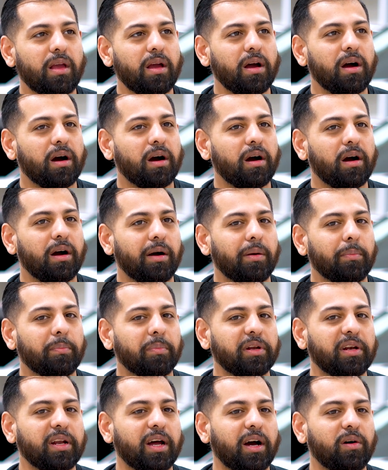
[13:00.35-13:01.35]

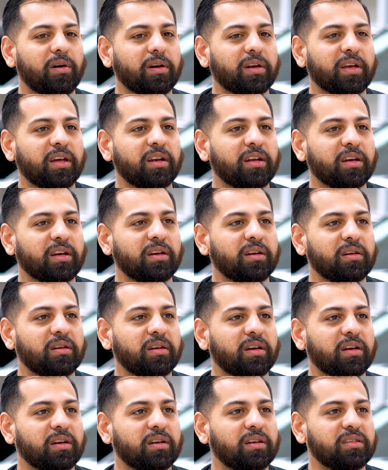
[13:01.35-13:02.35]
But now again, it
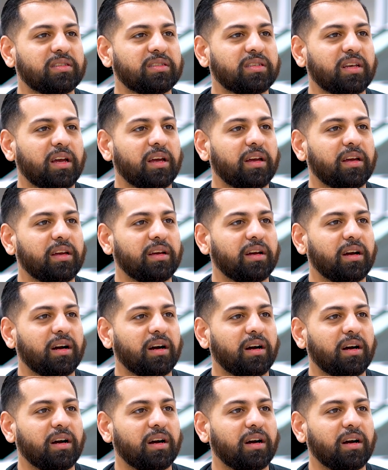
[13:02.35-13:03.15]
could say